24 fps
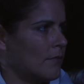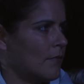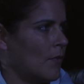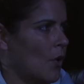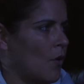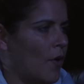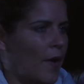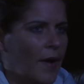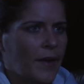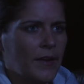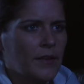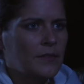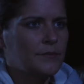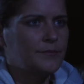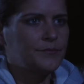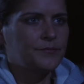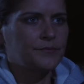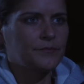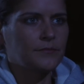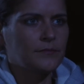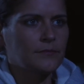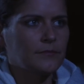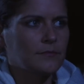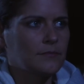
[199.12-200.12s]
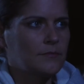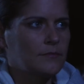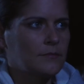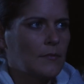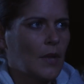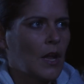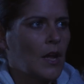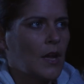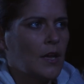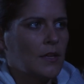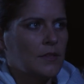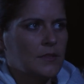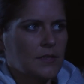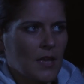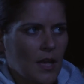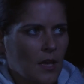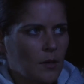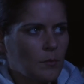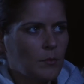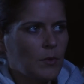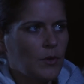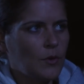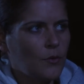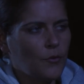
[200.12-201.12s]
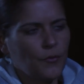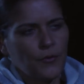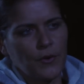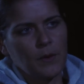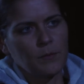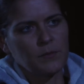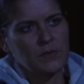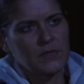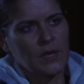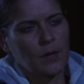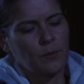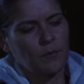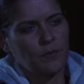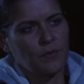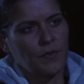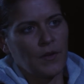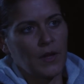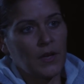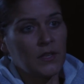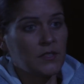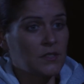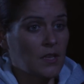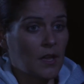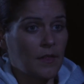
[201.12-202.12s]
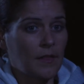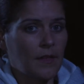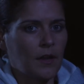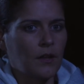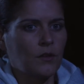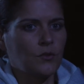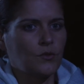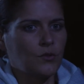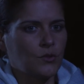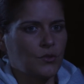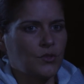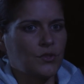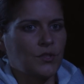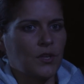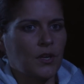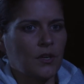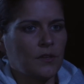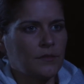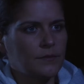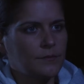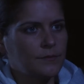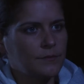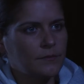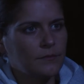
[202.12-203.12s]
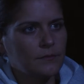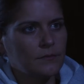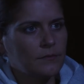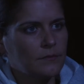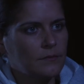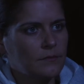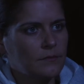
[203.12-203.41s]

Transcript: All right. Tell me you framed Sam first, and then I'll trust you. OK.